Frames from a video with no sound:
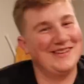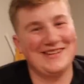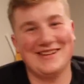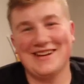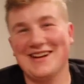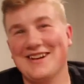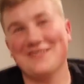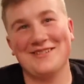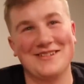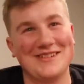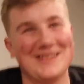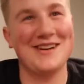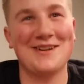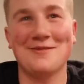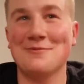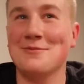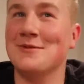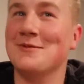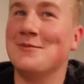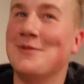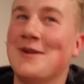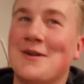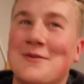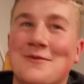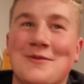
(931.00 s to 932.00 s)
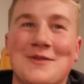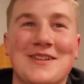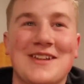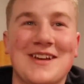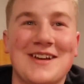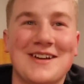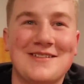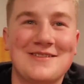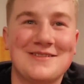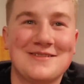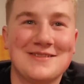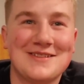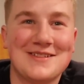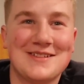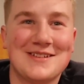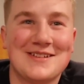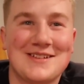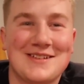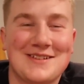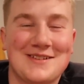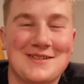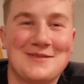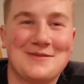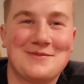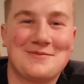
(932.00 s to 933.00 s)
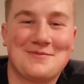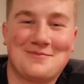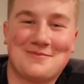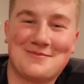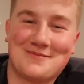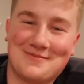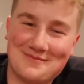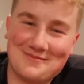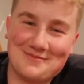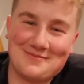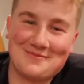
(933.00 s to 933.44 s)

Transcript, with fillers: I was not prepared for that. Well done, well